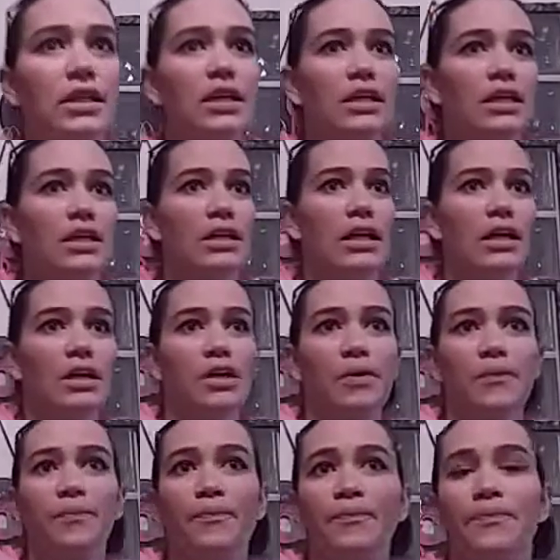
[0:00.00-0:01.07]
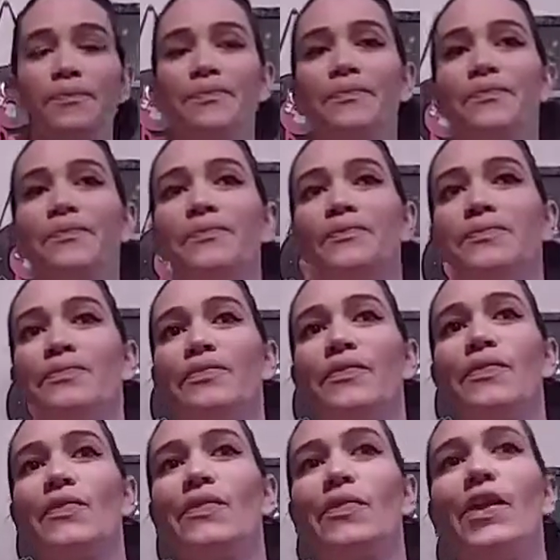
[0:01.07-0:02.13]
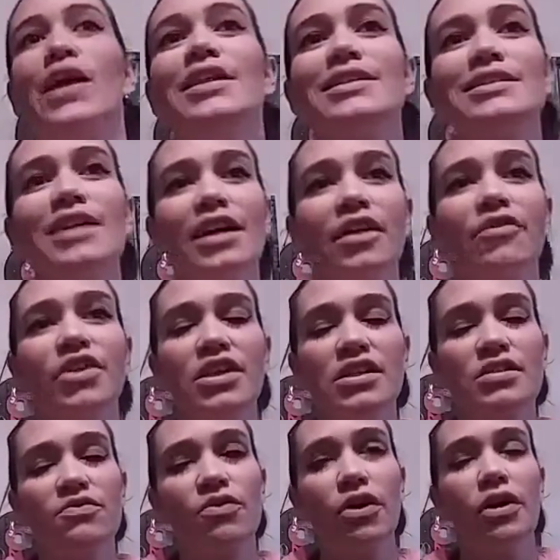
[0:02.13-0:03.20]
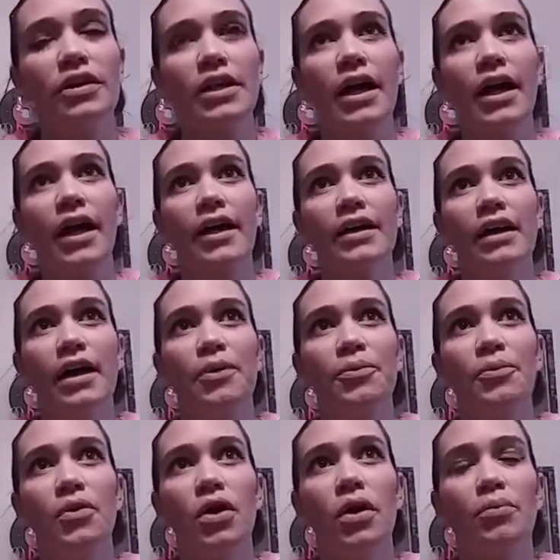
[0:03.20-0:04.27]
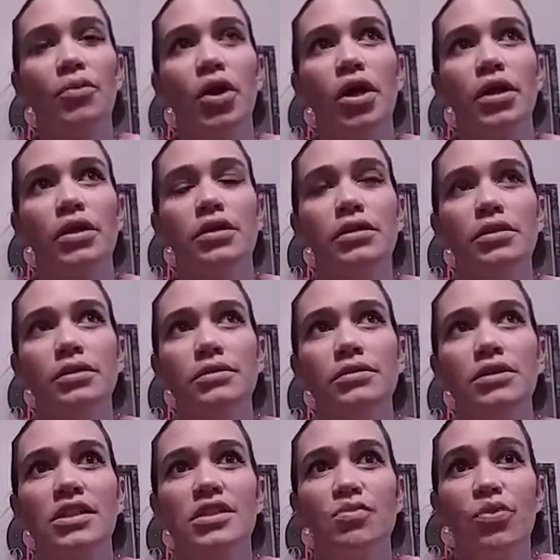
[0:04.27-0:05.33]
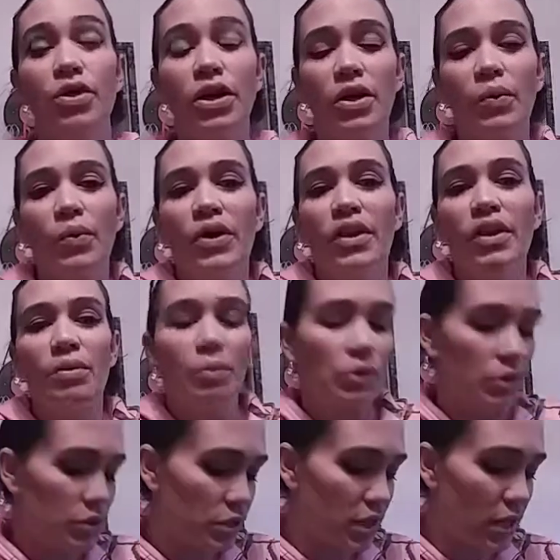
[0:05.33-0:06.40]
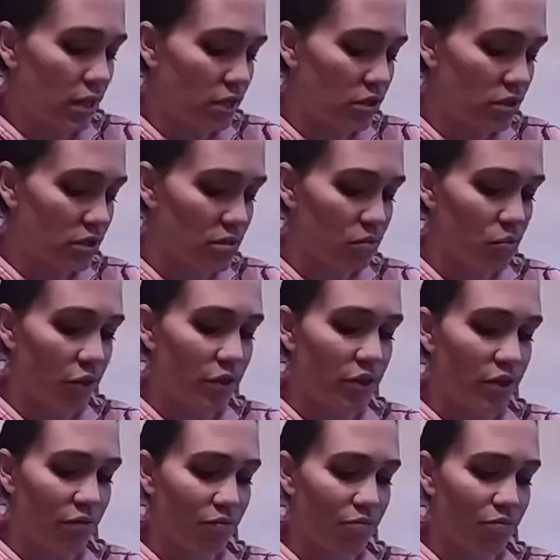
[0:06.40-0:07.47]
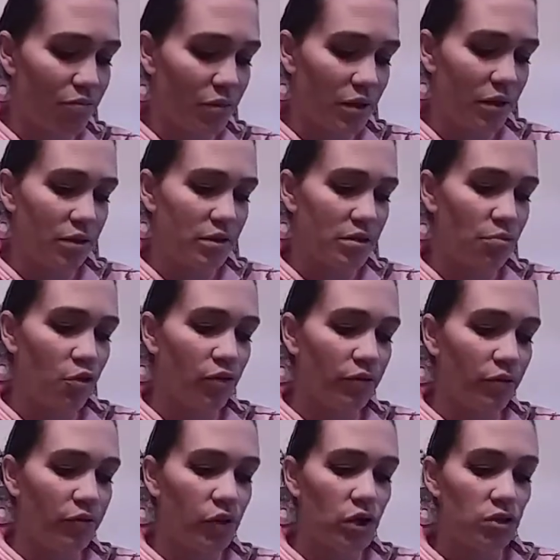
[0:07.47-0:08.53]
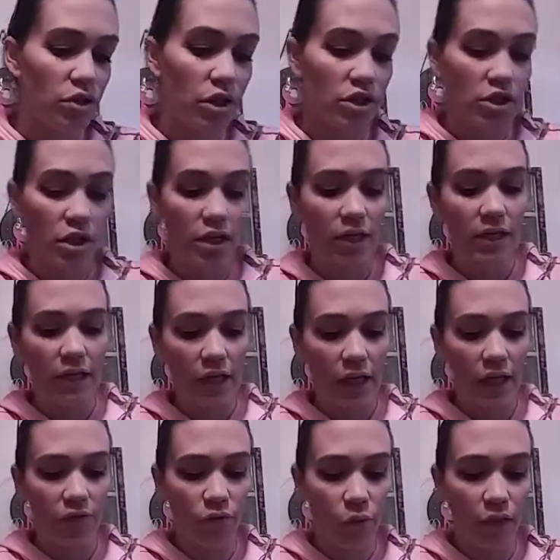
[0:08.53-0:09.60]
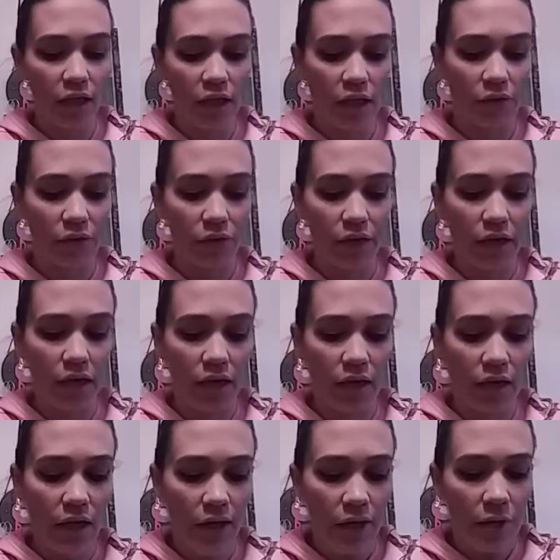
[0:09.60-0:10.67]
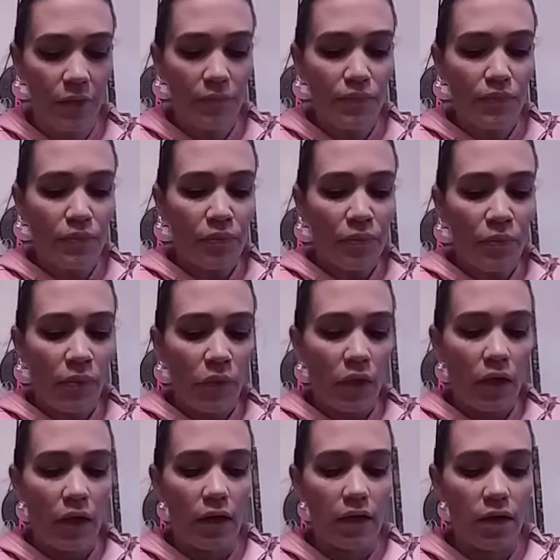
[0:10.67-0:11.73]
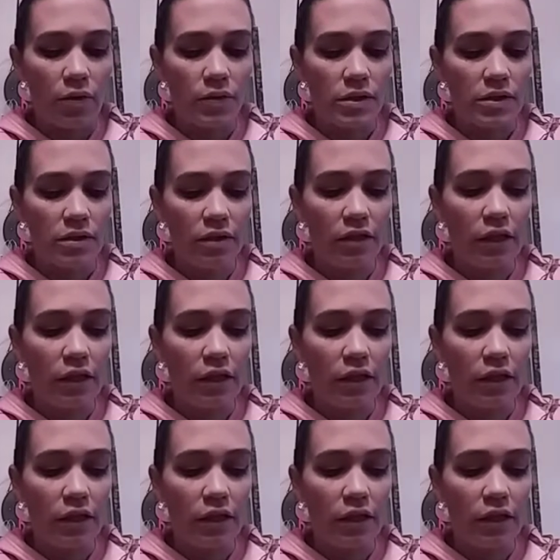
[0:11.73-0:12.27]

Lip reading: and it's not even his fault. I'm not disappointed with him per se, just with it's more of a frustration. He did a giveaway the other day, and I was